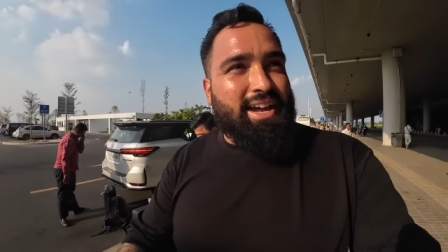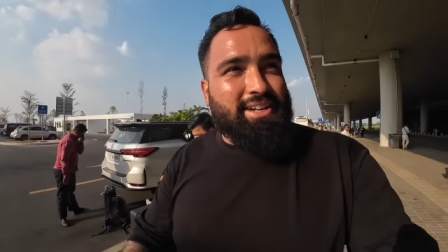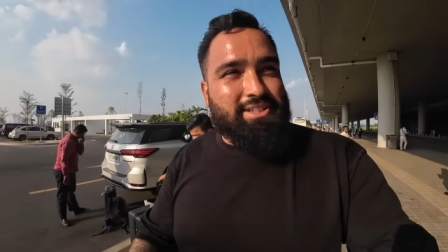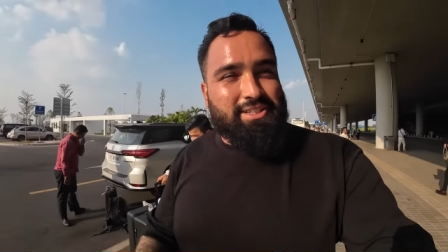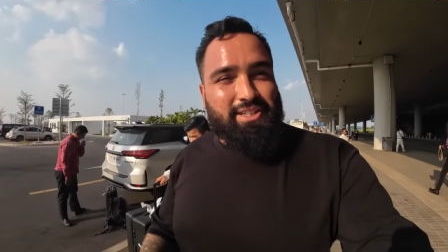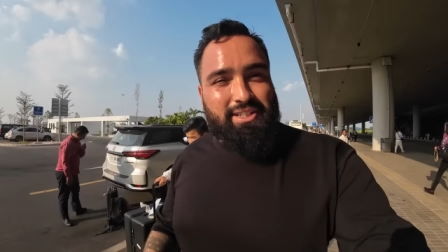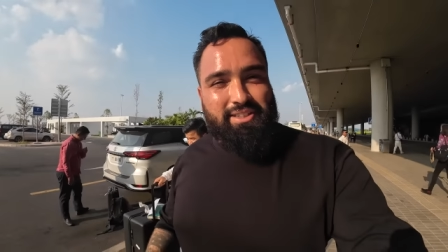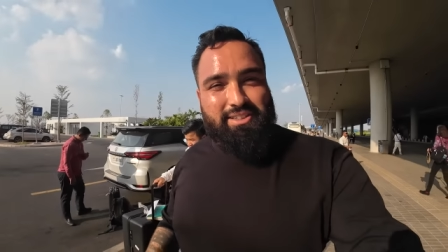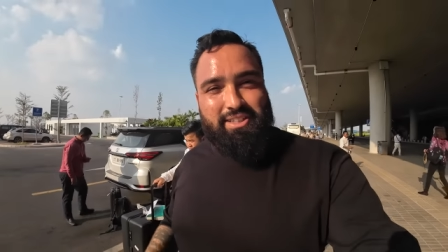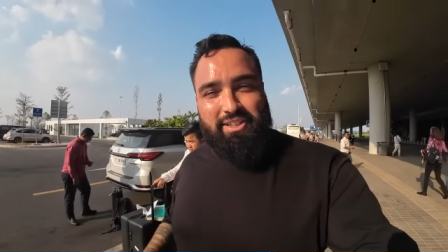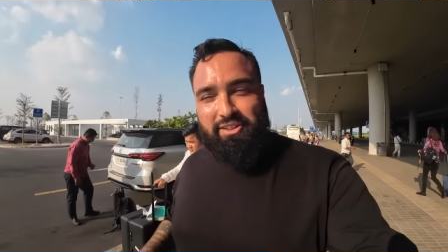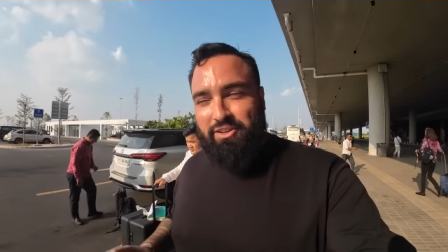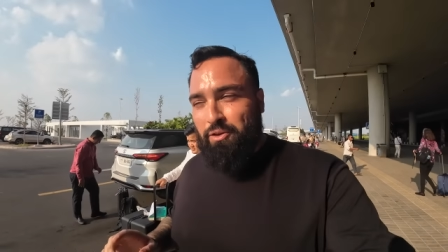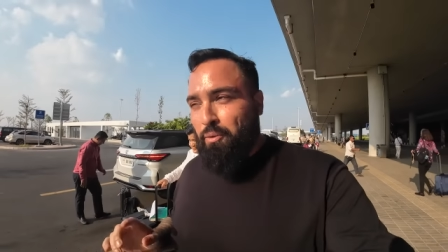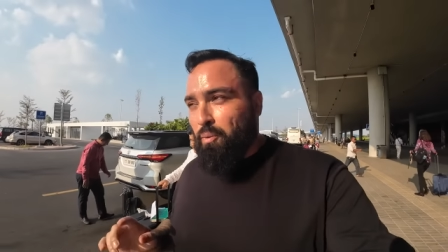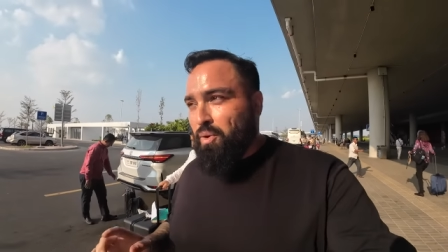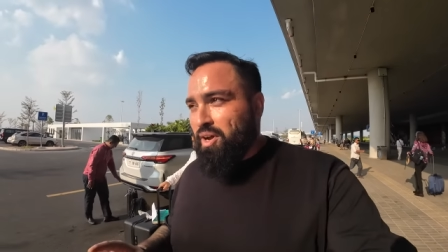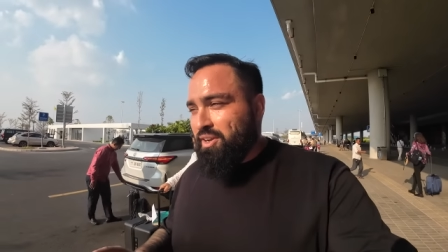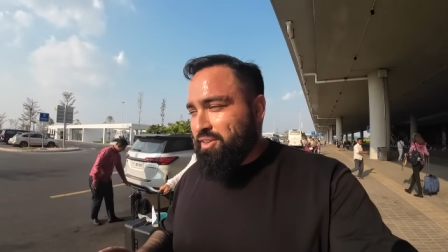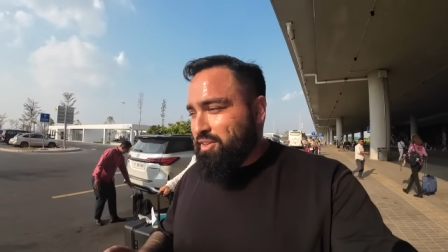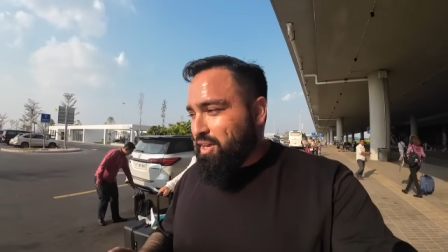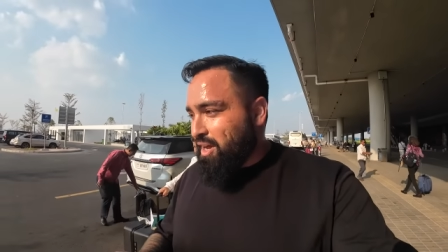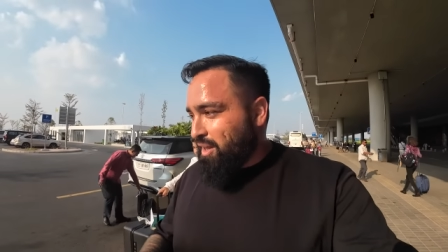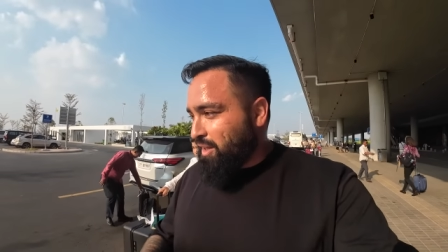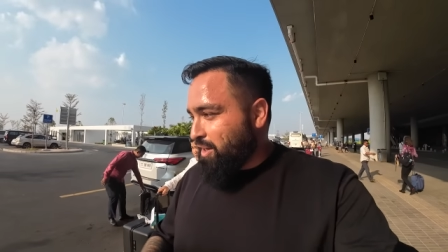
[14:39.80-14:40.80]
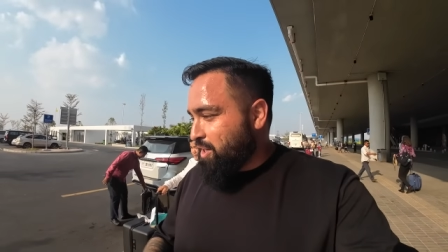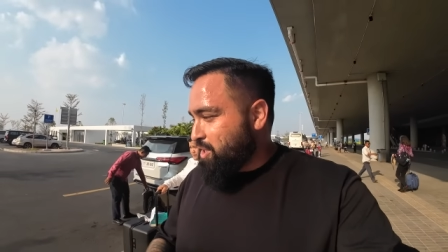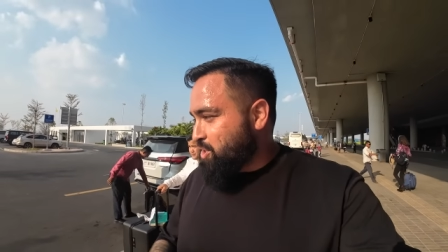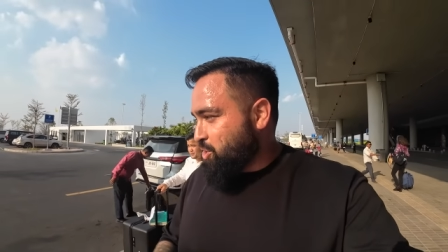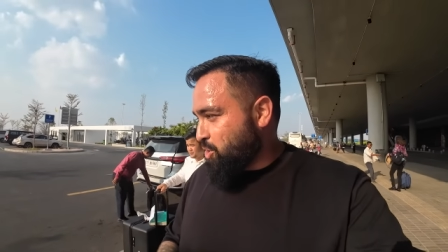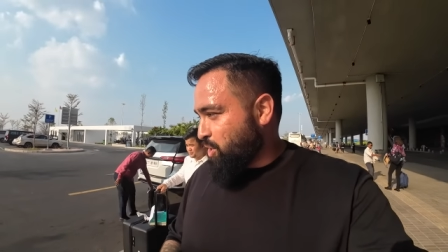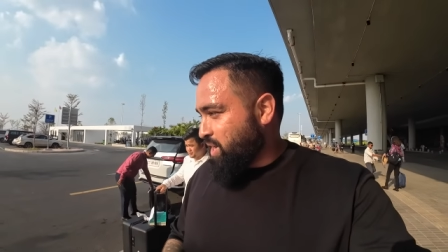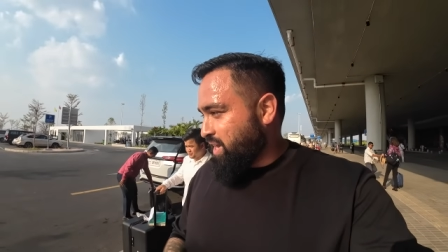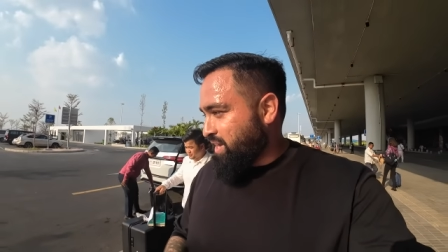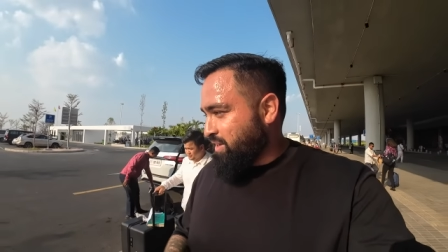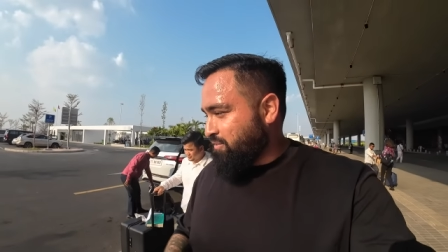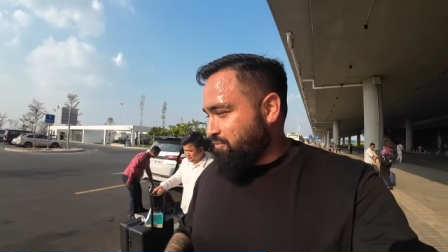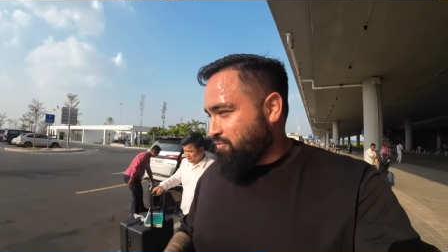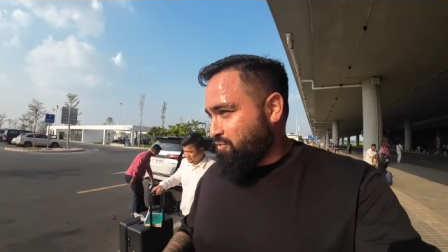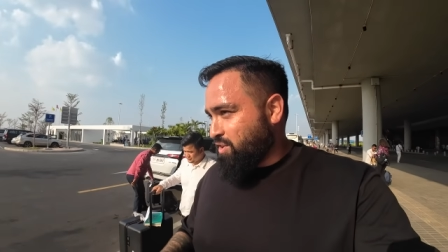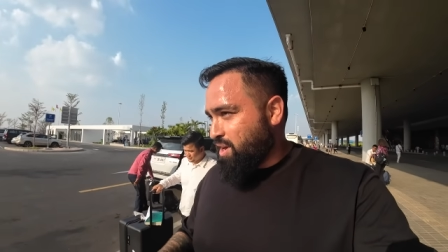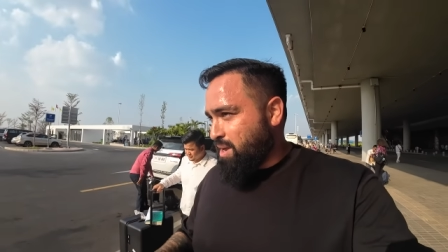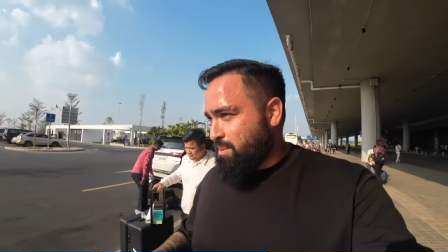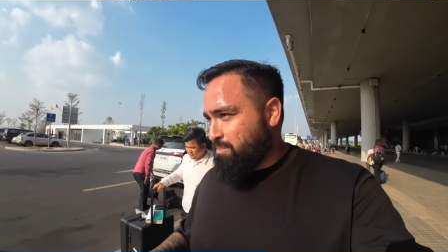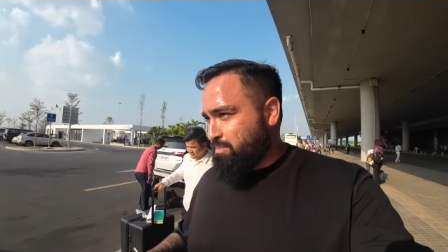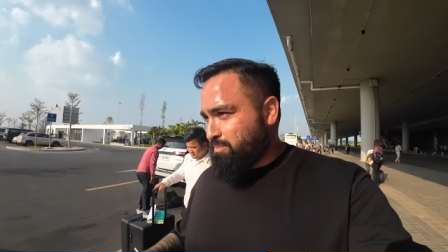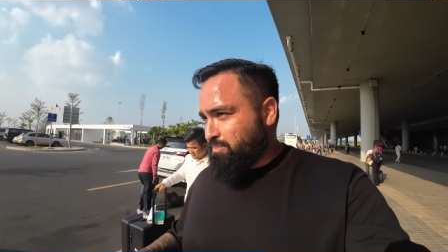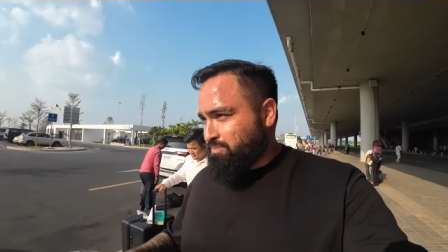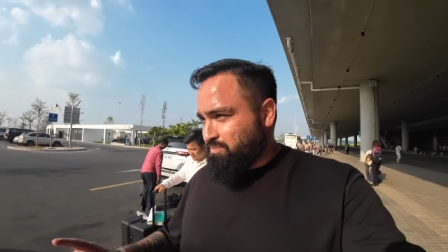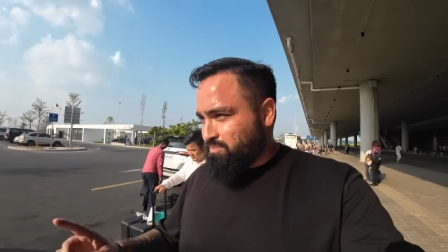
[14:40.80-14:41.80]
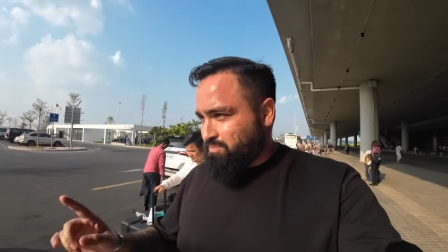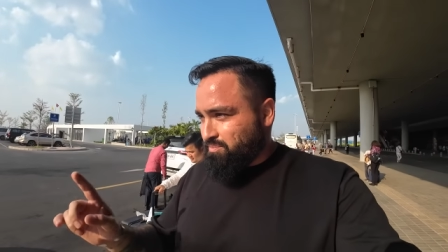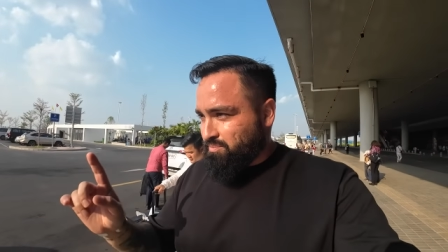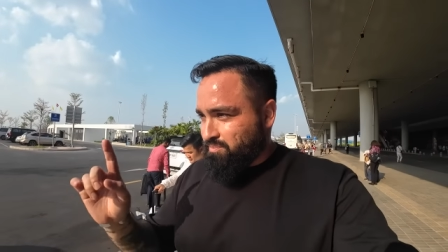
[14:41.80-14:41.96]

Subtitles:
I actually took the $1 train from